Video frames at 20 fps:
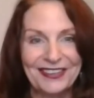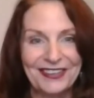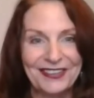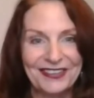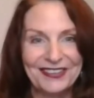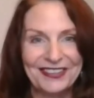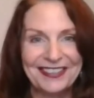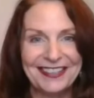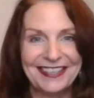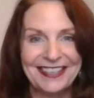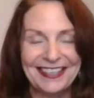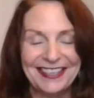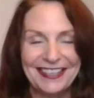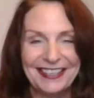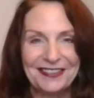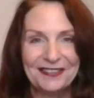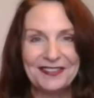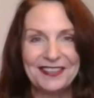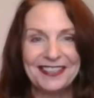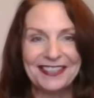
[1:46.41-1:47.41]
Good
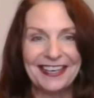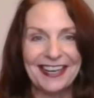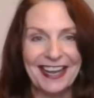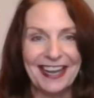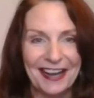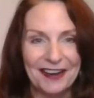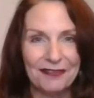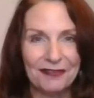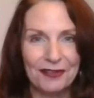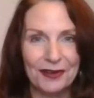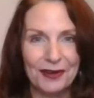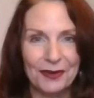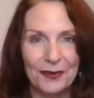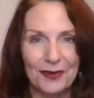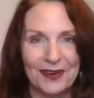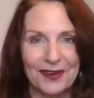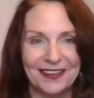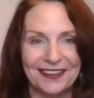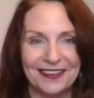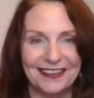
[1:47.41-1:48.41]
evening,
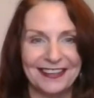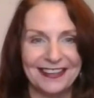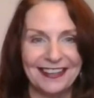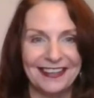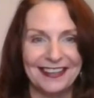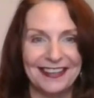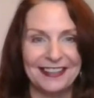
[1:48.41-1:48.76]
everyone.